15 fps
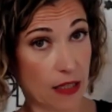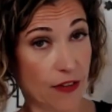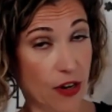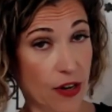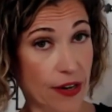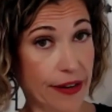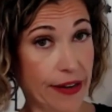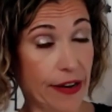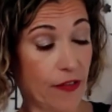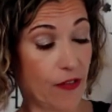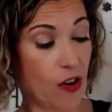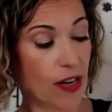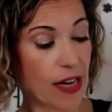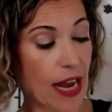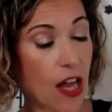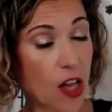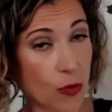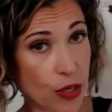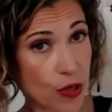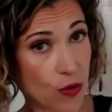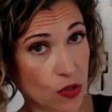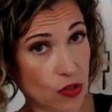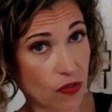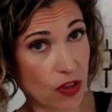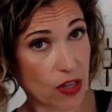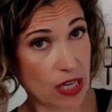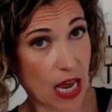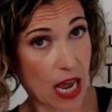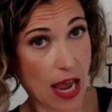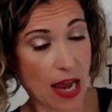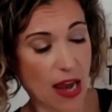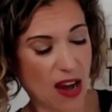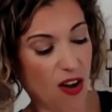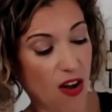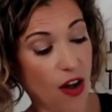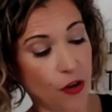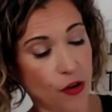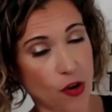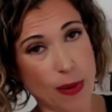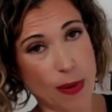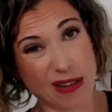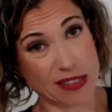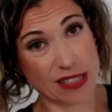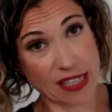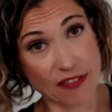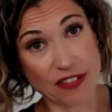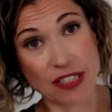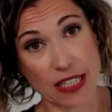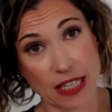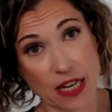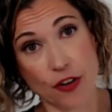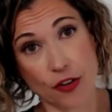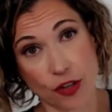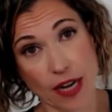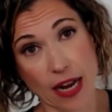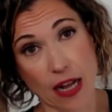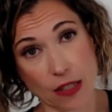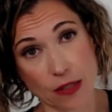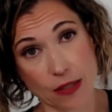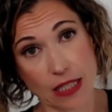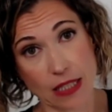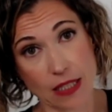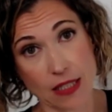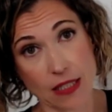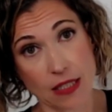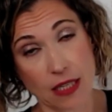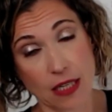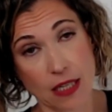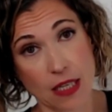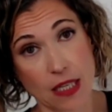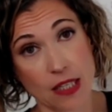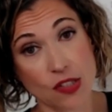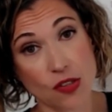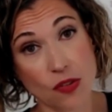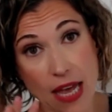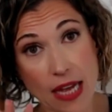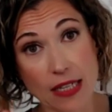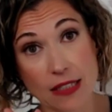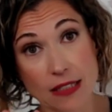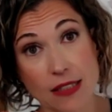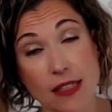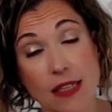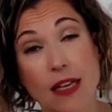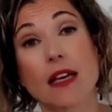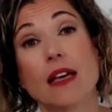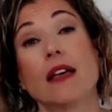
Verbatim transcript: if our if our calorie goals of the day are under about 1700 calories. So that is